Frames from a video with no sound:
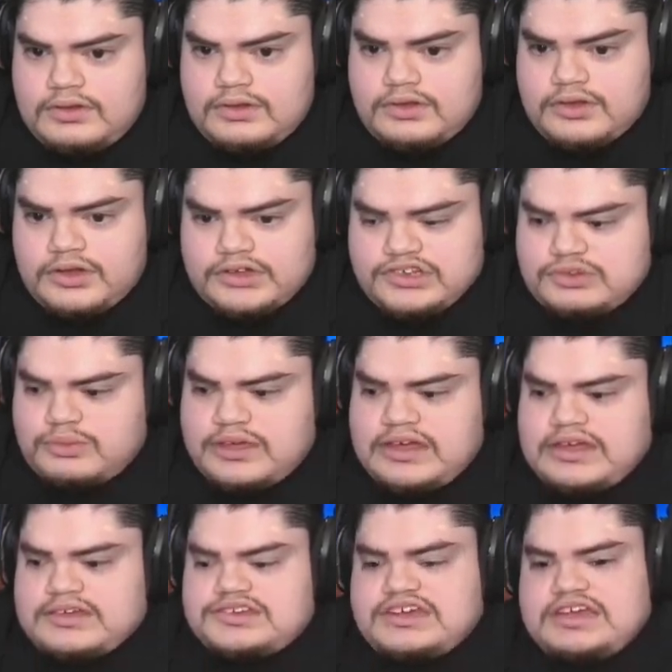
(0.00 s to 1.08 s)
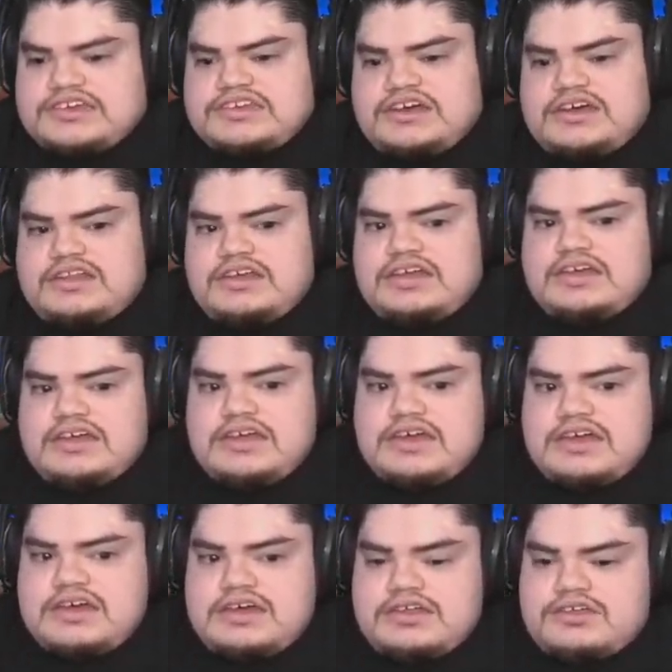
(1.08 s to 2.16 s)
Good swing, Chase Utley.
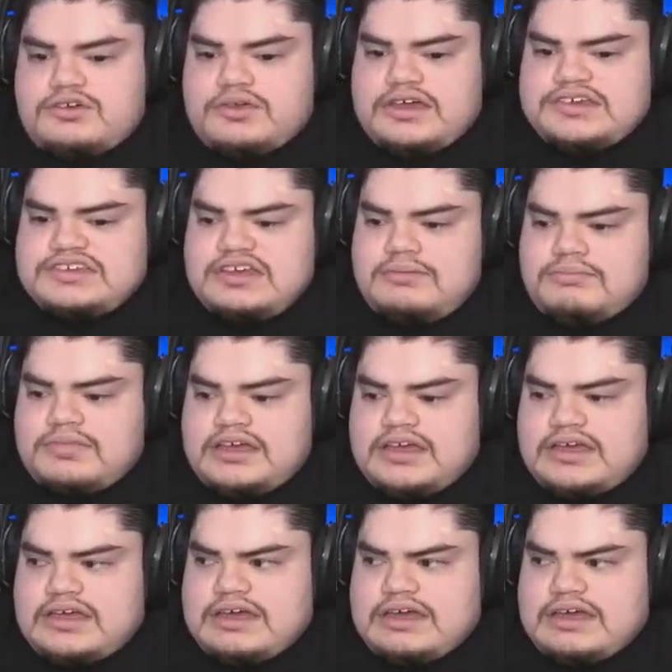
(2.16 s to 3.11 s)
Dude, is it me?